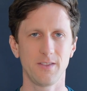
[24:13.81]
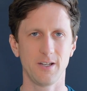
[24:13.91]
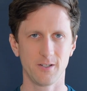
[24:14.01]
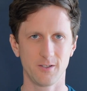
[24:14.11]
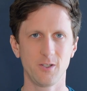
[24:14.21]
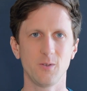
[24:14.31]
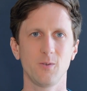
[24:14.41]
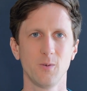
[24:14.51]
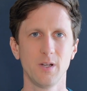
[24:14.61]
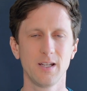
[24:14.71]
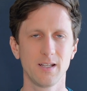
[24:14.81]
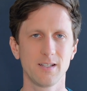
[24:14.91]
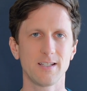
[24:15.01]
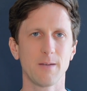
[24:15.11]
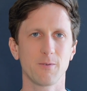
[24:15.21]
There are 2
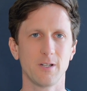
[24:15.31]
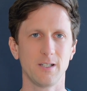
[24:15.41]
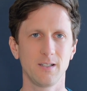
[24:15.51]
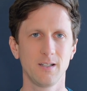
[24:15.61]
separate